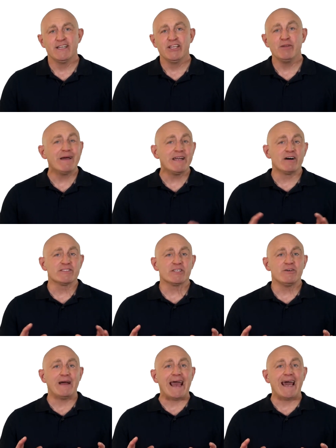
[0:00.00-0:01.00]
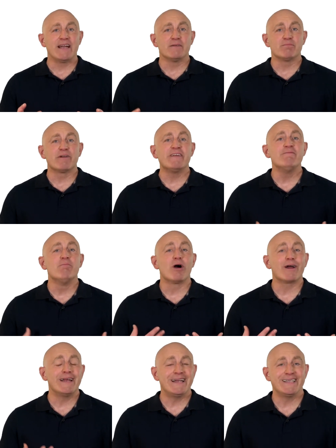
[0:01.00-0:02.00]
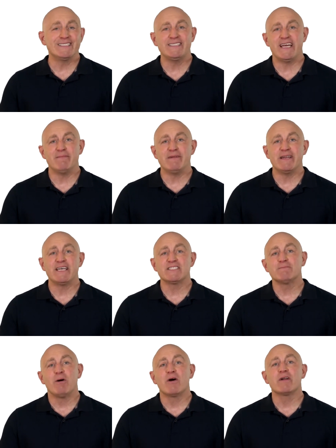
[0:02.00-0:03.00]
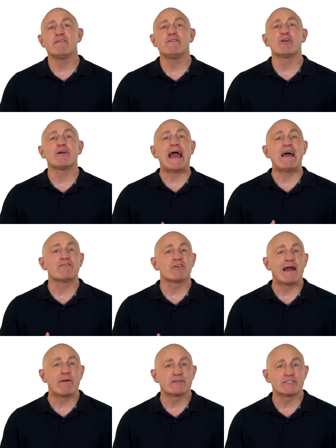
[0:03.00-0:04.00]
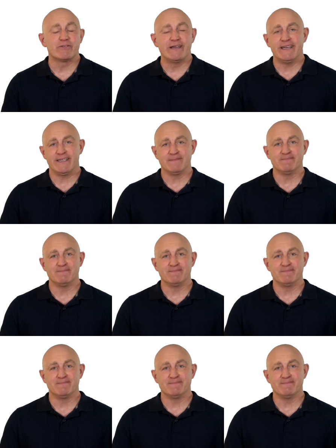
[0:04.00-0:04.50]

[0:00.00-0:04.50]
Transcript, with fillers: You might also add a brief marketing statement as part of your after hours greeting.